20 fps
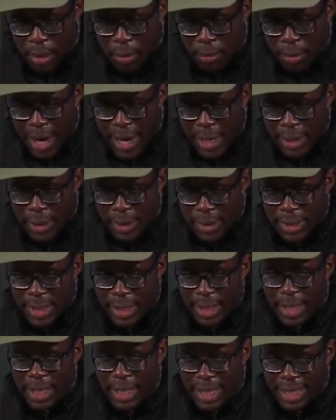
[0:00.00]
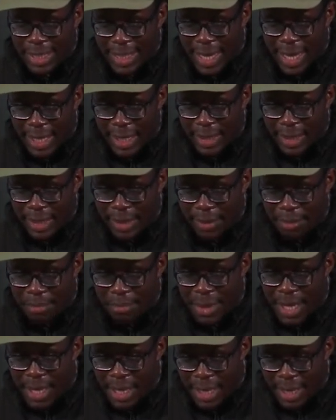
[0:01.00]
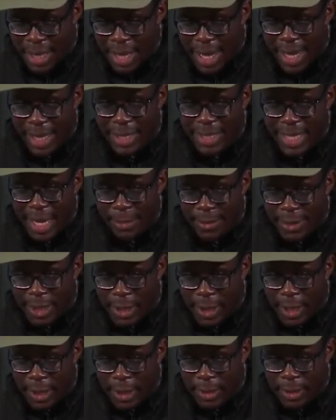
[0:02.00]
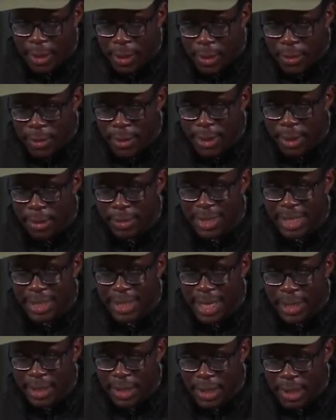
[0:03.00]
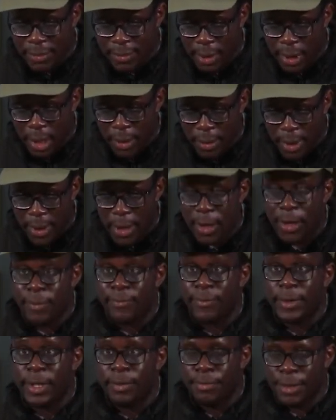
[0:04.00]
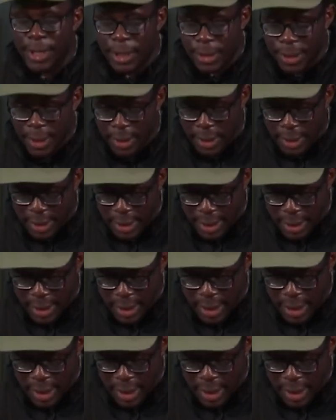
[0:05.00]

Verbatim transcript: Why does he ascend mean except he has also descended to the lower earthly regions?